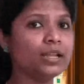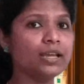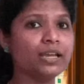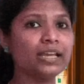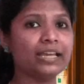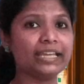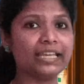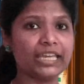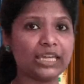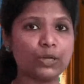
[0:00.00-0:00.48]

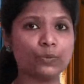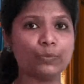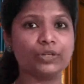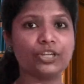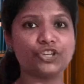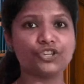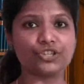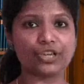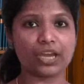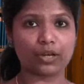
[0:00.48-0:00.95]
equity
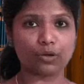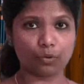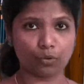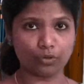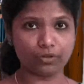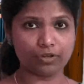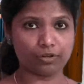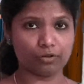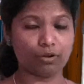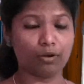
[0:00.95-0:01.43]

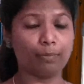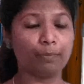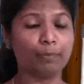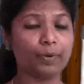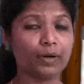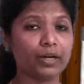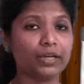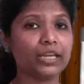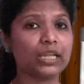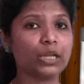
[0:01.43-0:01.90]
shareholder or
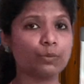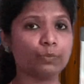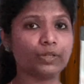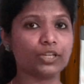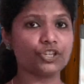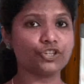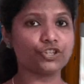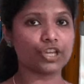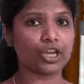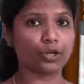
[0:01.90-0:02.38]
per
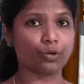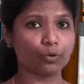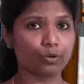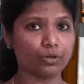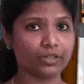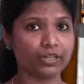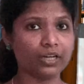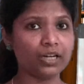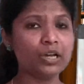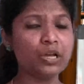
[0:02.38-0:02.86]
equity
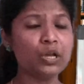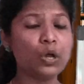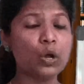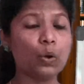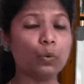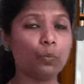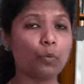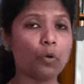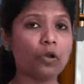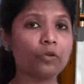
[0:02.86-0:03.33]
shareholder,
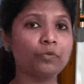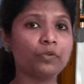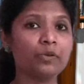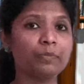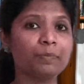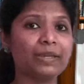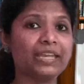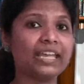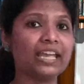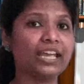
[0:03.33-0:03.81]
what would
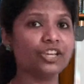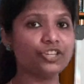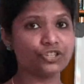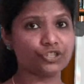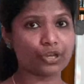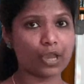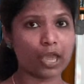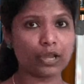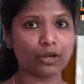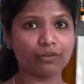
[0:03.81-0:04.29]
be his
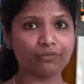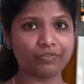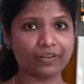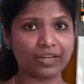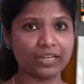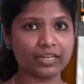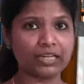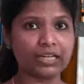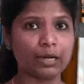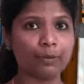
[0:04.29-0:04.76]
share of
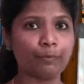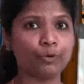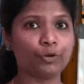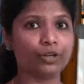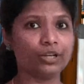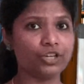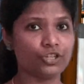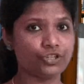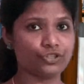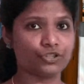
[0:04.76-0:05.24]
income or
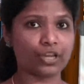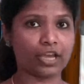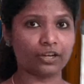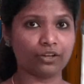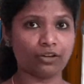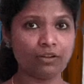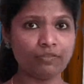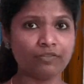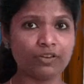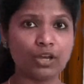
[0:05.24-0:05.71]
his share
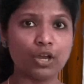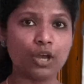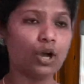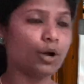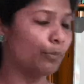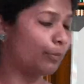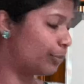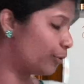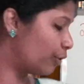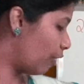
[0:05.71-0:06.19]
of
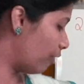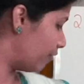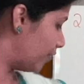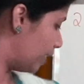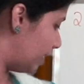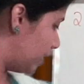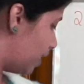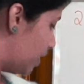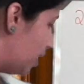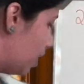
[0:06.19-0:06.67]

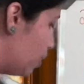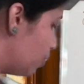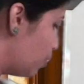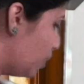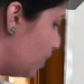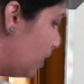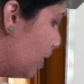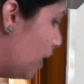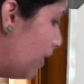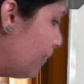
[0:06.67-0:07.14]
profit? So
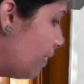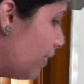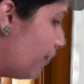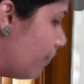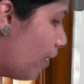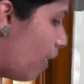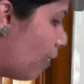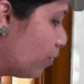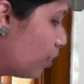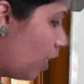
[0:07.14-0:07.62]
here we have
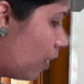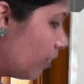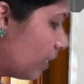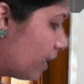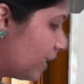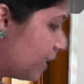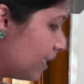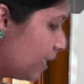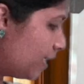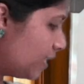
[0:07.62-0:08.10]
found out
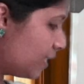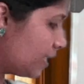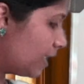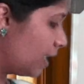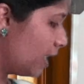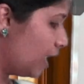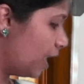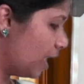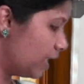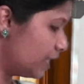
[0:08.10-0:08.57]
it is
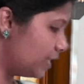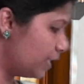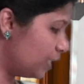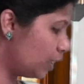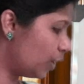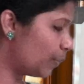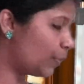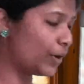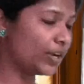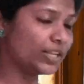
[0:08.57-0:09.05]

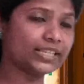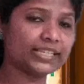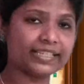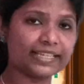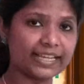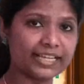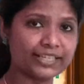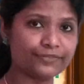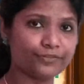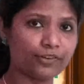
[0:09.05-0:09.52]

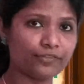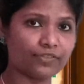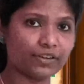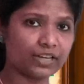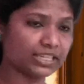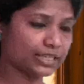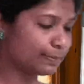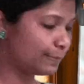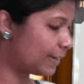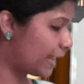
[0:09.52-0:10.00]
0.6 for
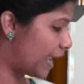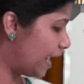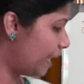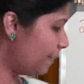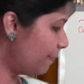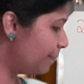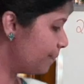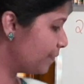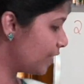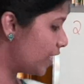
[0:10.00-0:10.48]
first plan,
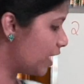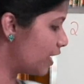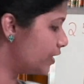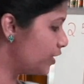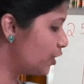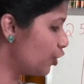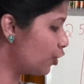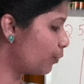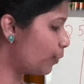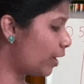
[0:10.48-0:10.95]

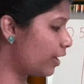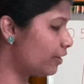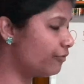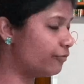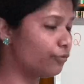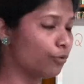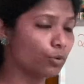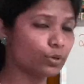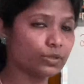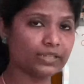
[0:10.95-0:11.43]
0.46
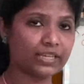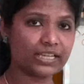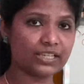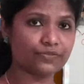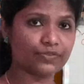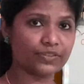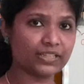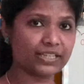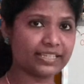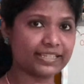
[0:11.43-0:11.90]

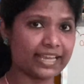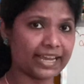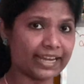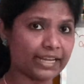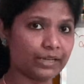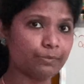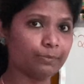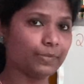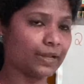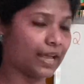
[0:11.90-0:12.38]
for the
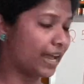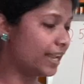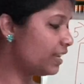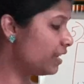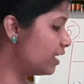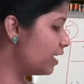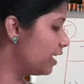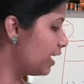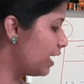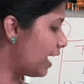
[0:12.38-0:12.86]
second plan
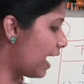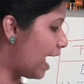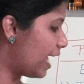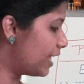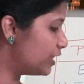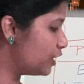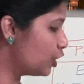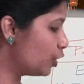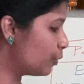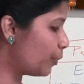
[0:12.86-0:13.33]

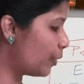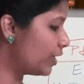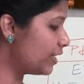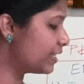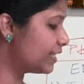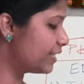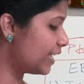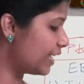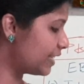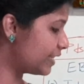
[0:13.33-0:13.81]
and
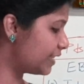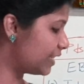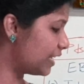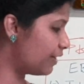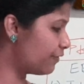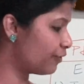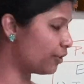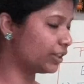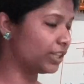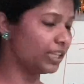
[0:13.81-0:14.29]

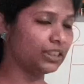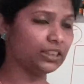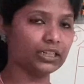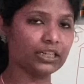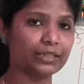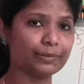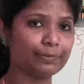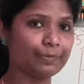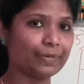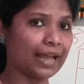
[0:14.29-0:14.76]
0.63 for the
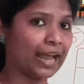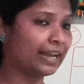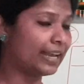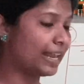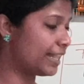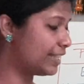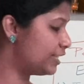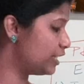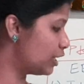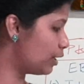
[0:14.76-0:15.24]
third plan
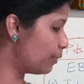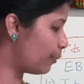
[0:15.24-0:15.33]
and 0.